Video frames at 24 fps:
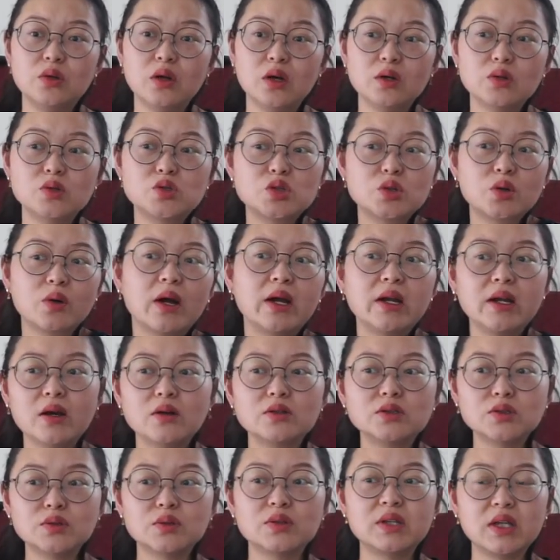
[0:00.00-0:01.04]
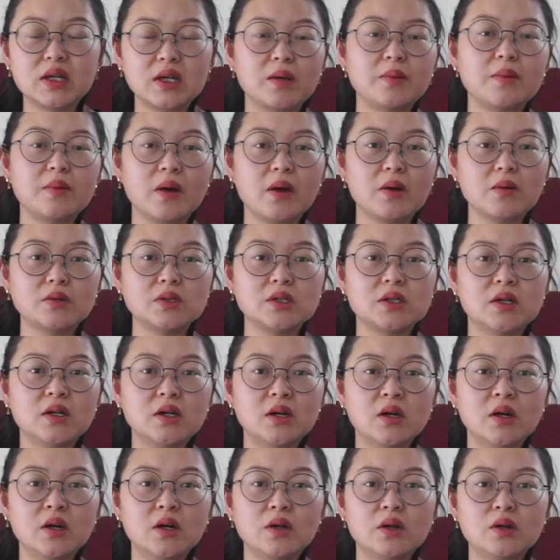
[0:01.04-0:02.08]
try not to think about,
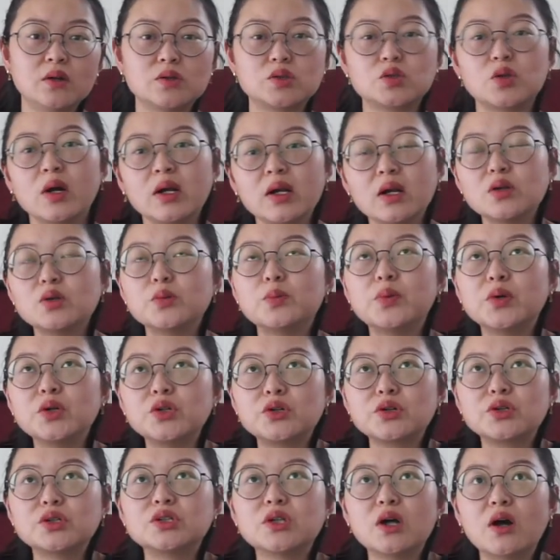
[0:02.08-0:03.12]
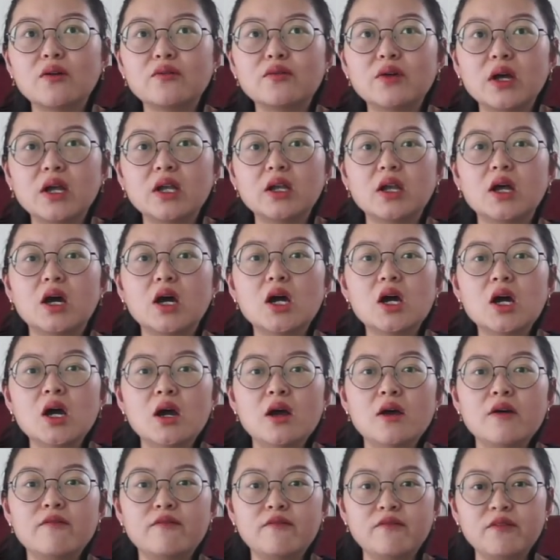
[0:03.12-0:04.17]
try not to put yourself in a
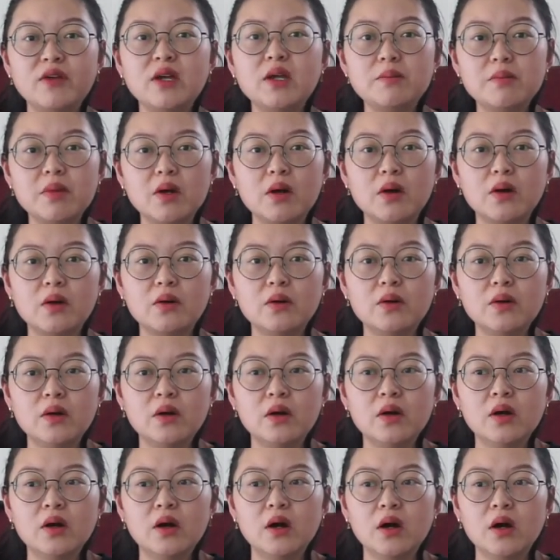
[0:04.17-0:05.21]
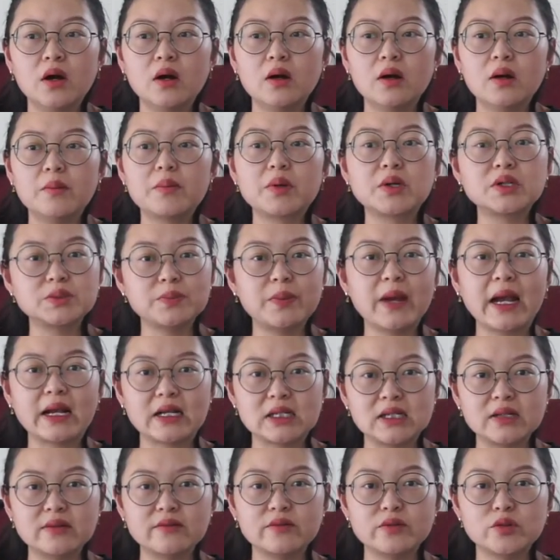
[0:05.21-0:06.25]
female
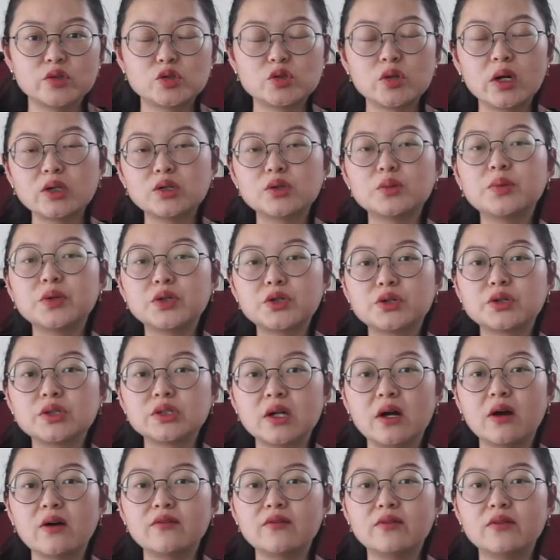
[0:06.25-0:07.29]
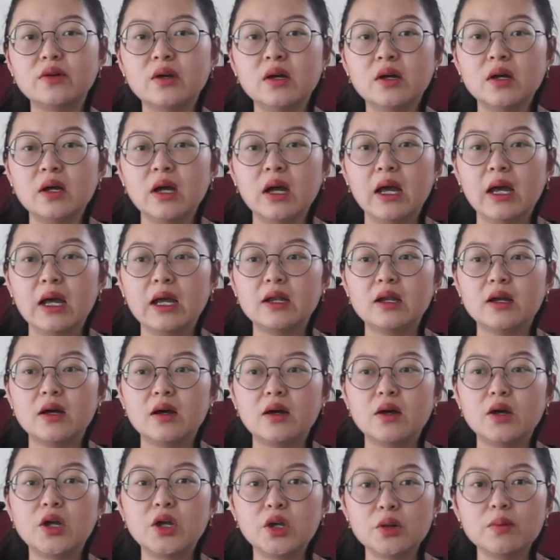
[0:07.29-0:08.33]
perspective. Try to put yourself in a
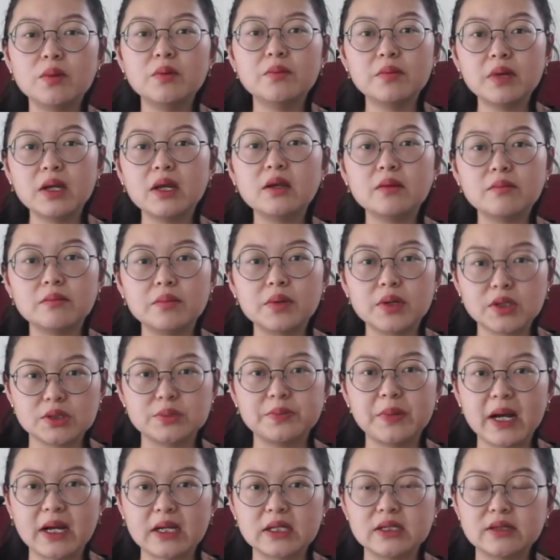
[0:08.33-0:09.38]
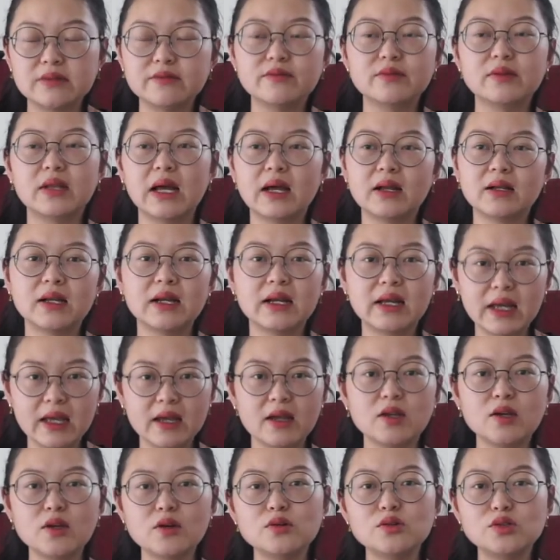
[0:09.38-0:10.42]
human being perspective, that can
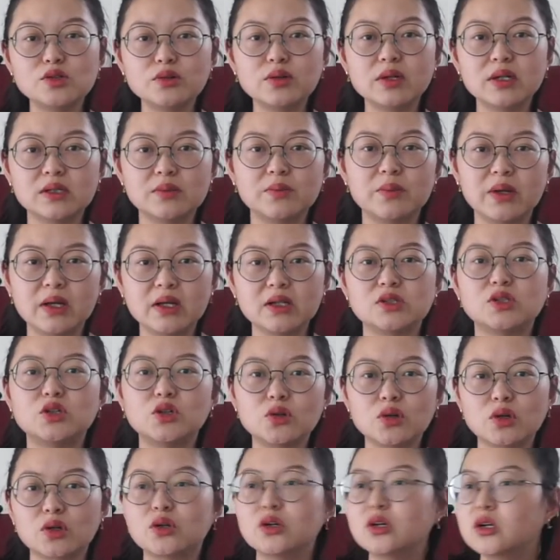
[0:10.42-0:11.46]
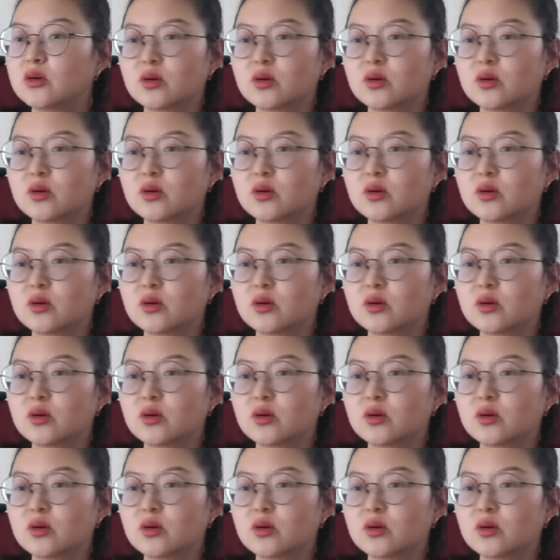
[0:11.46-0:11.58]
you do it because you're good or